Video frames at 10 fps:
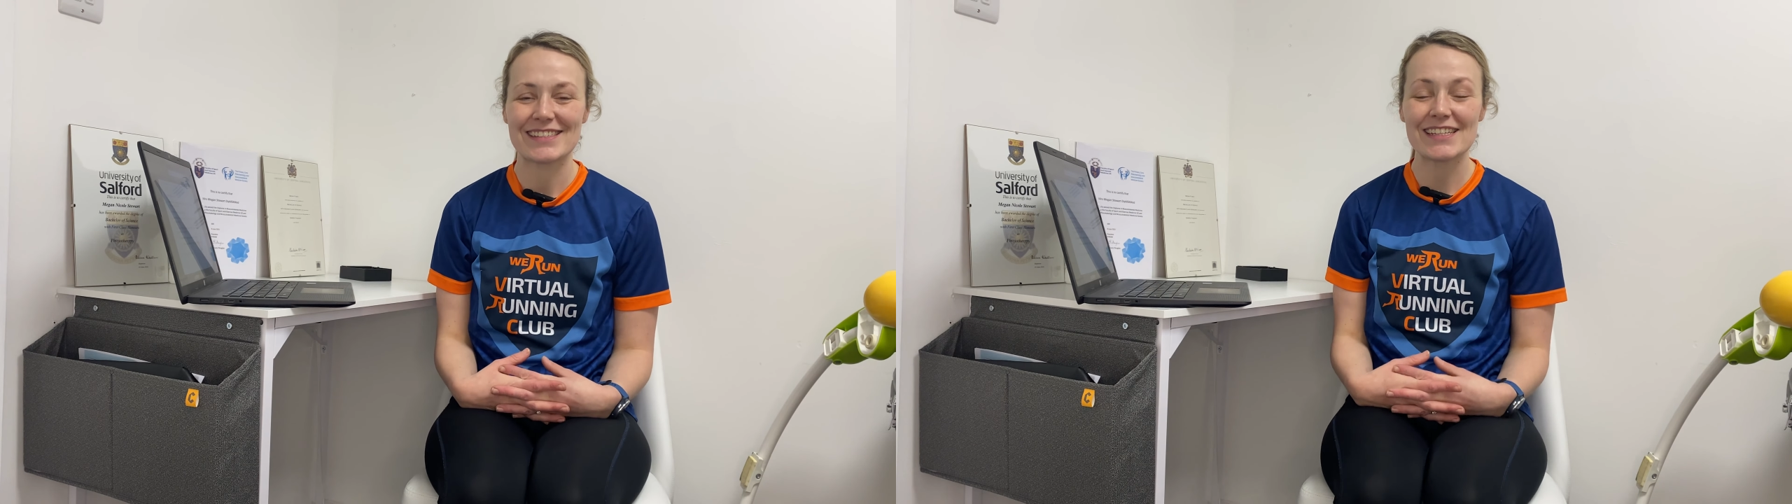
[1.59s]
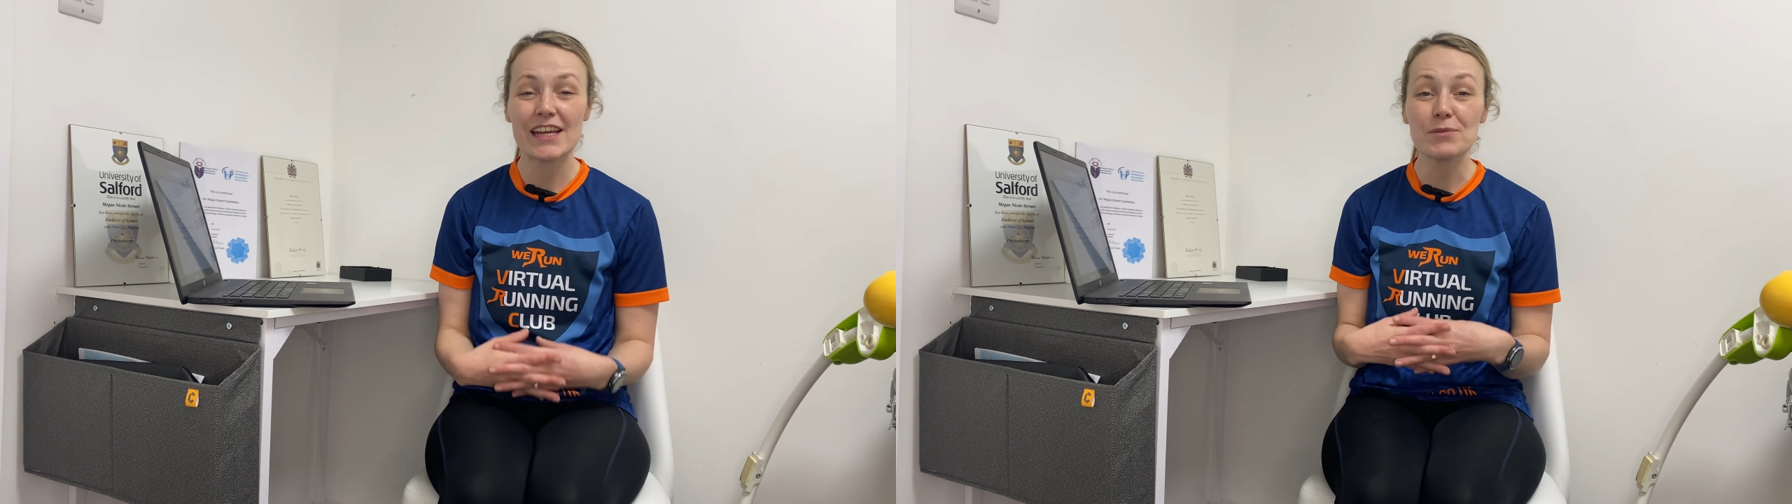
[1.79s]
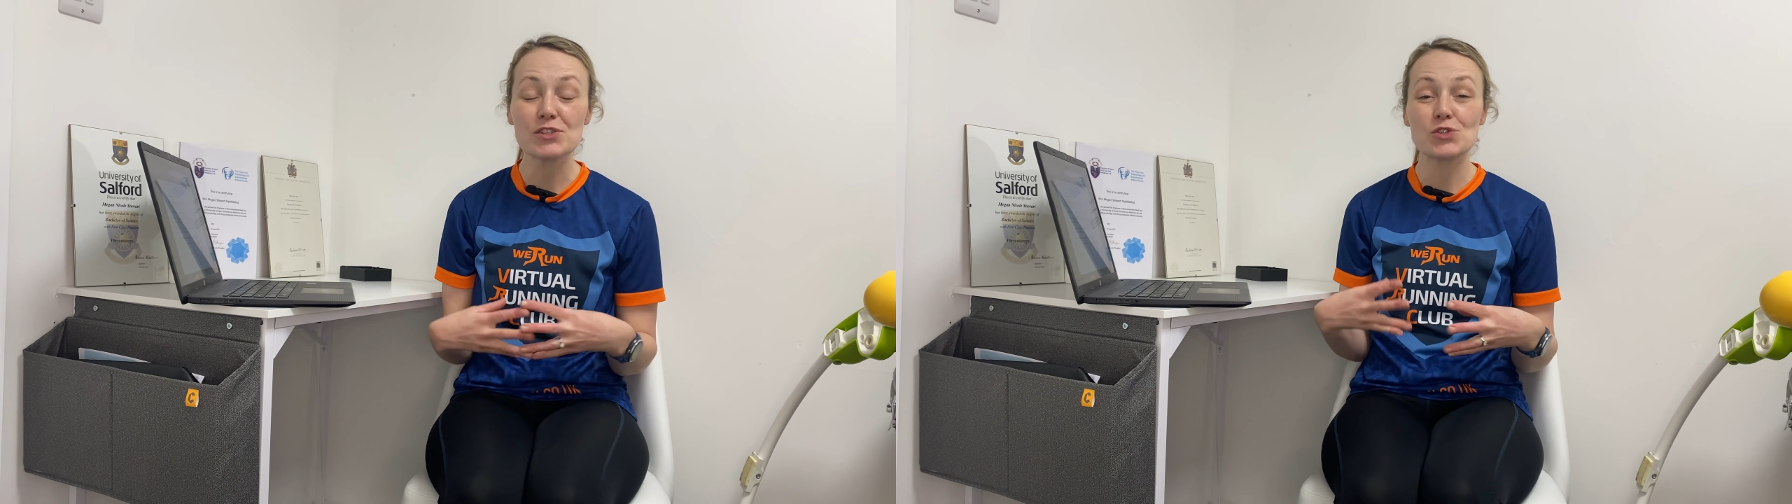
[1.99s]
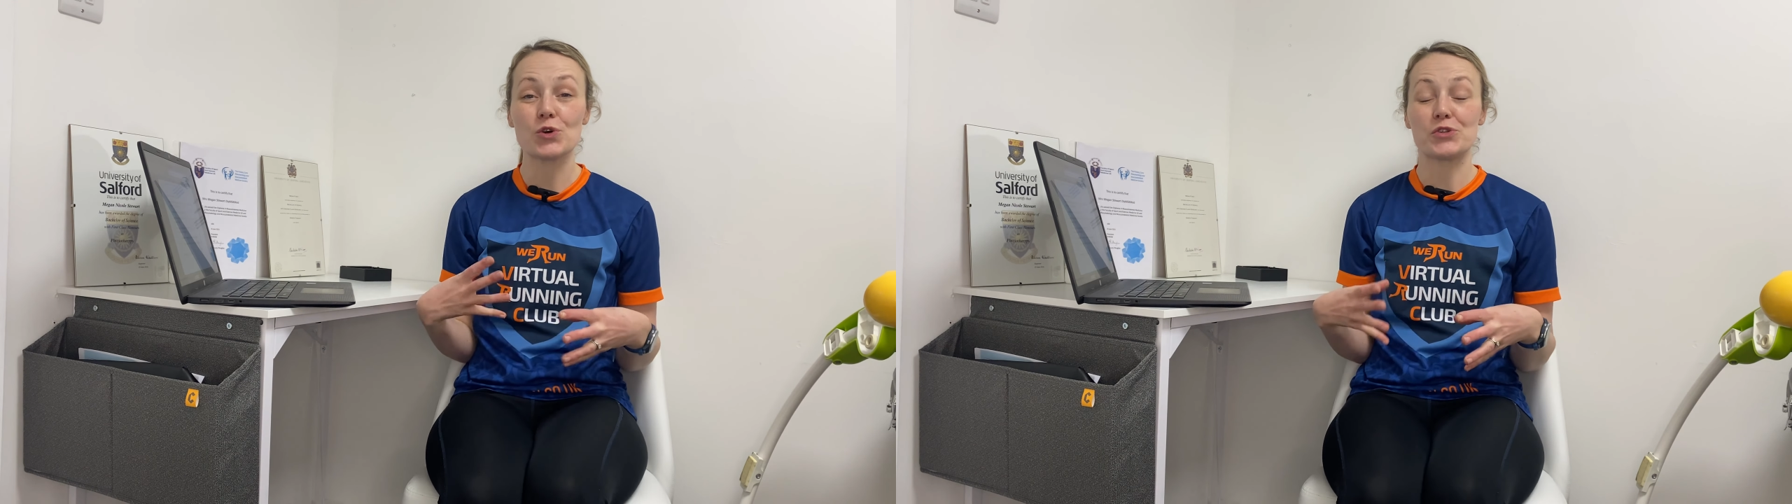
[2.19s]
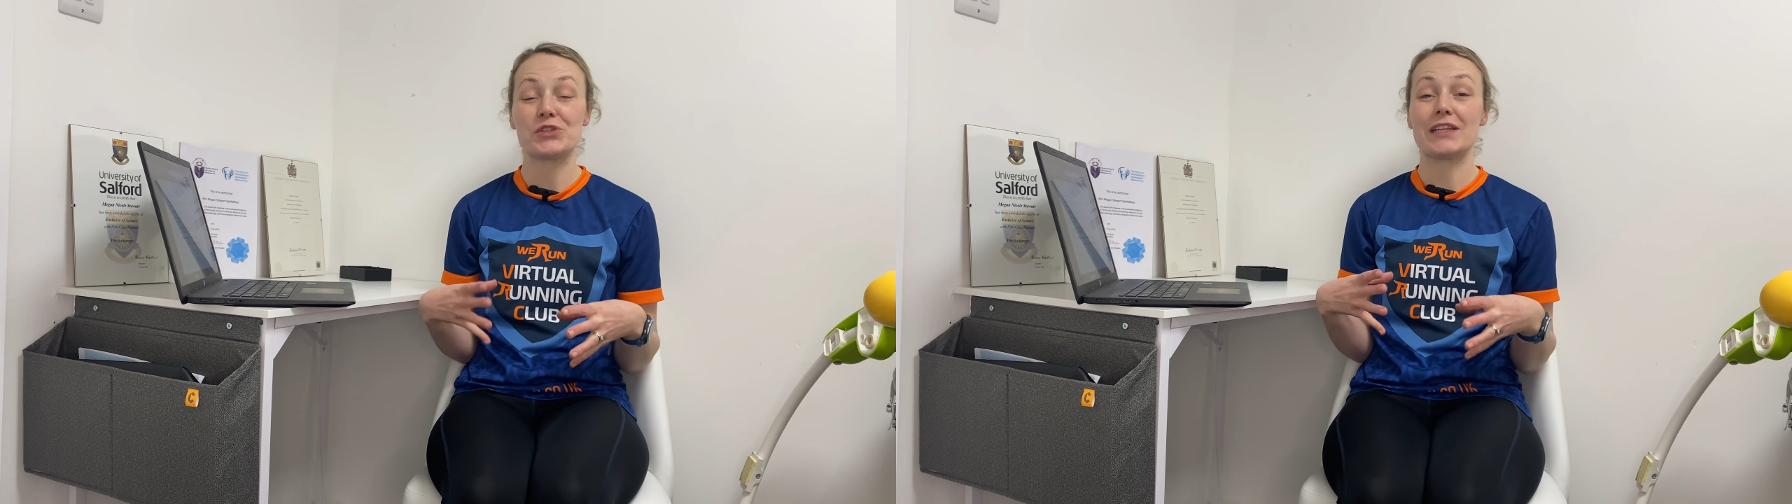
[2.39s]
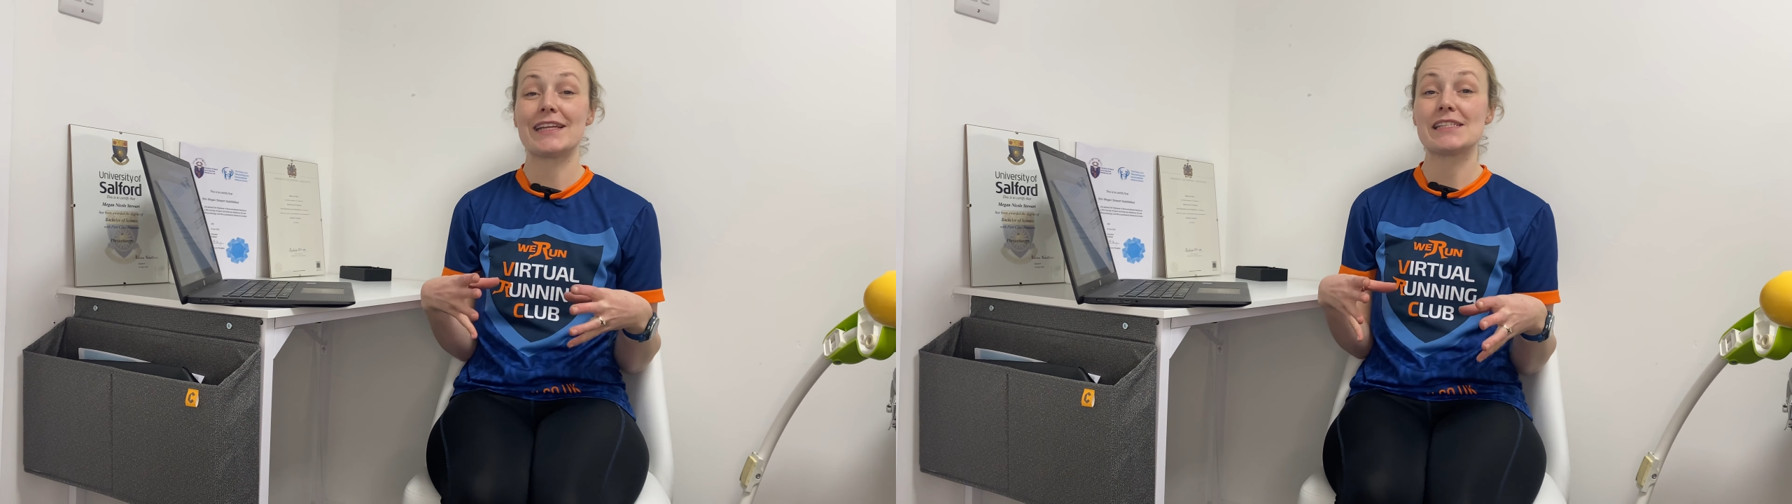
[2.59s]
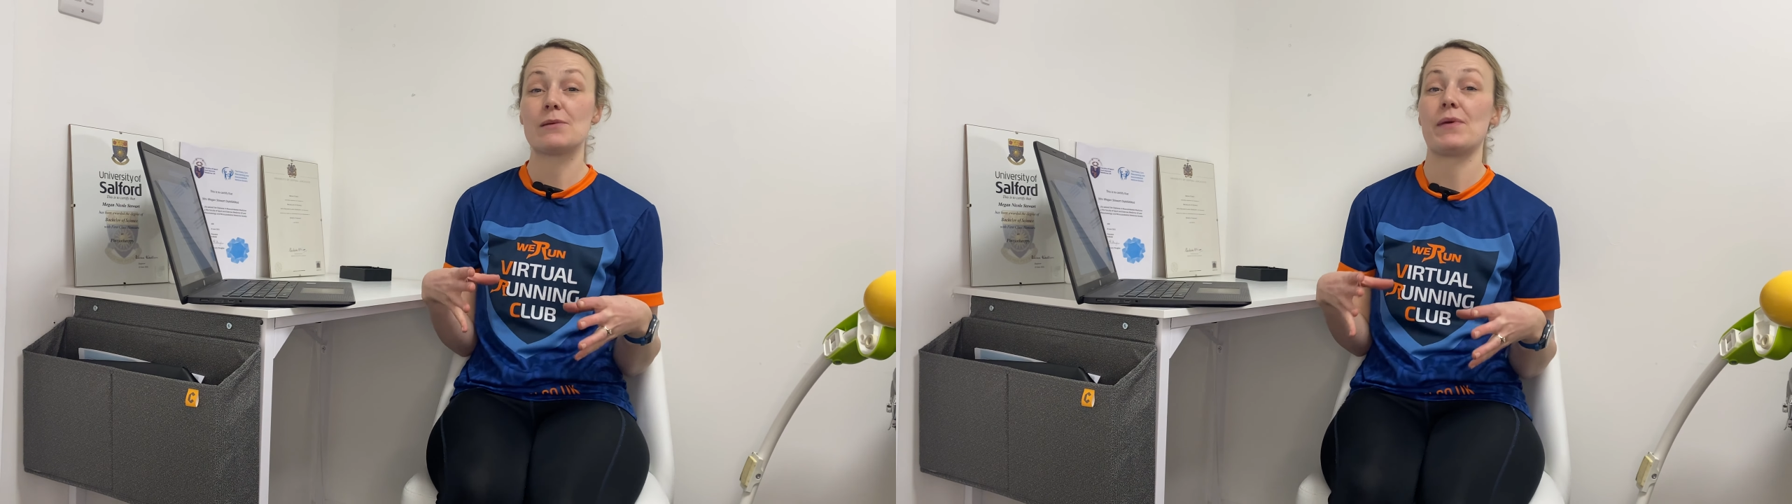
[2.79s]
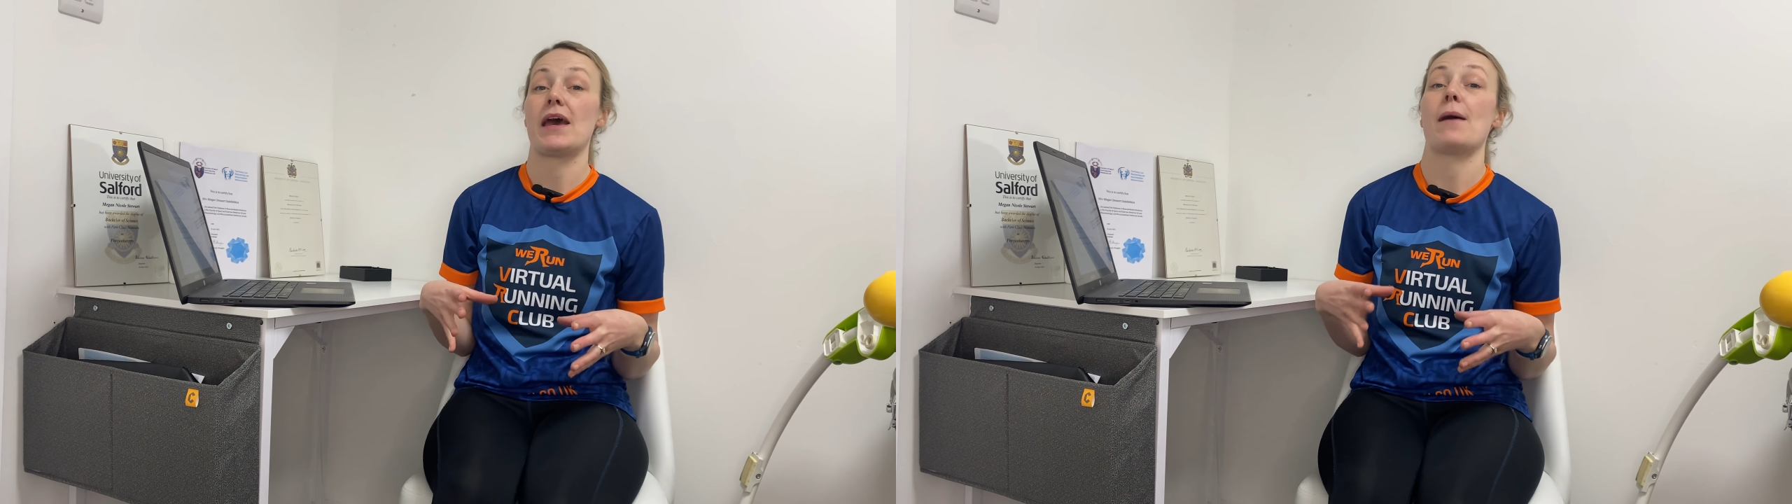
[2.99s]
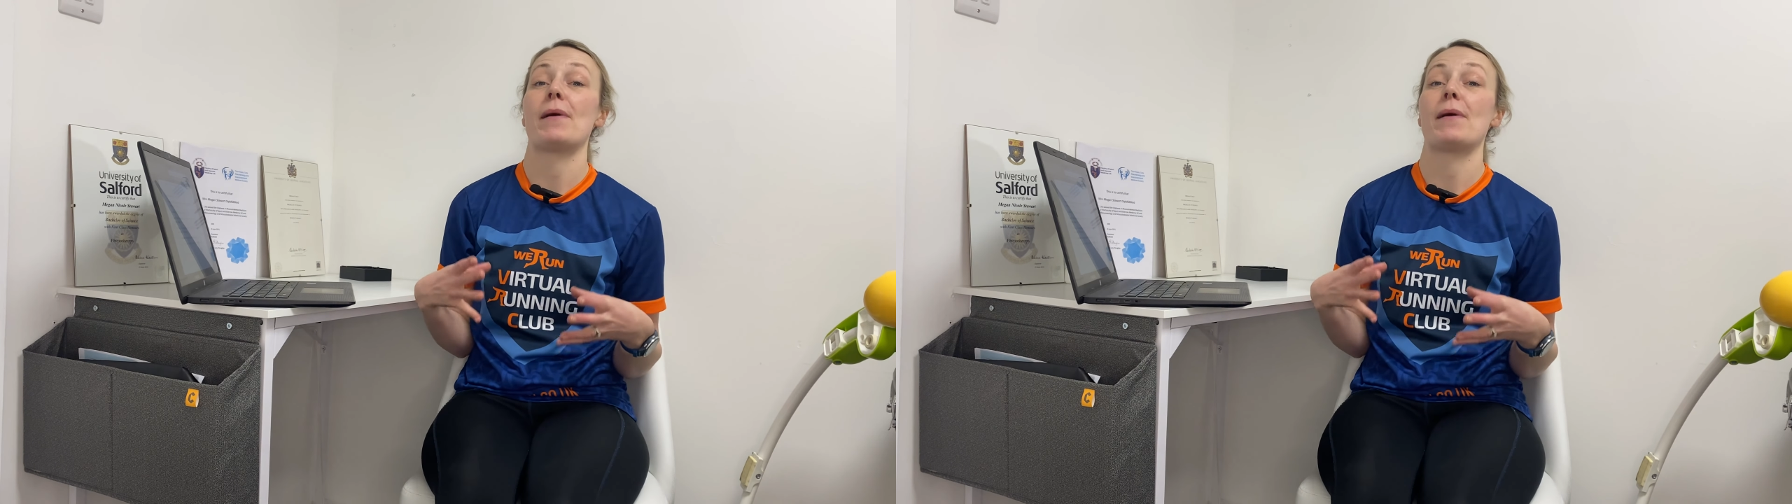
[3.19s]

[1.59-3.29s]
Today I want to talk to you a little bit